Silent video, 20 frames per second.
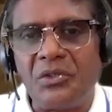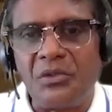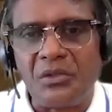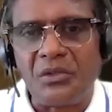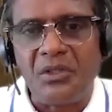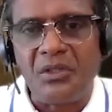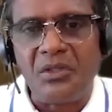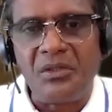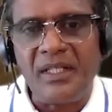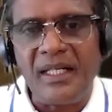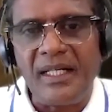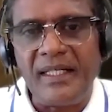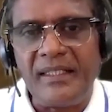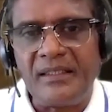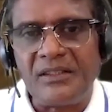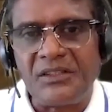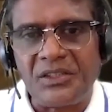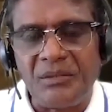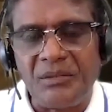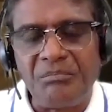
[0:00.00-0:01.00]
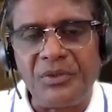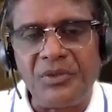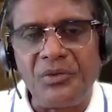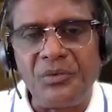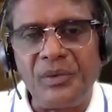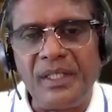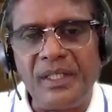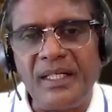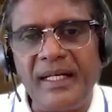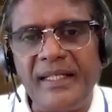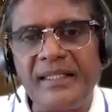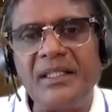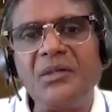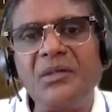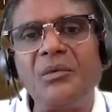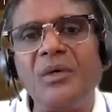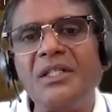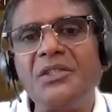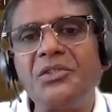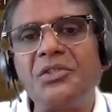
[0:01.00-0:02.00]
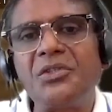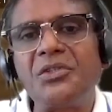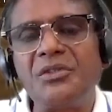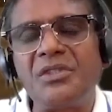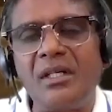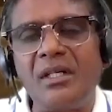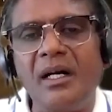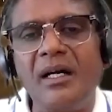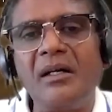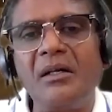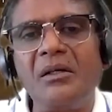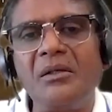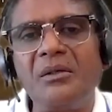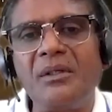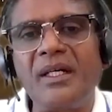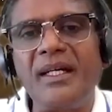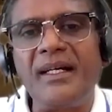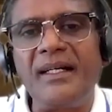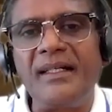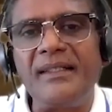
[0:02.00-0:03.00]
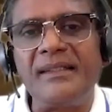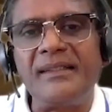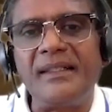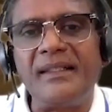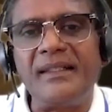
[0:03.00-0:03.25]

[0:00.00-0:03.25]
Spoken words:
so good and it's improving. I think one should start looking at,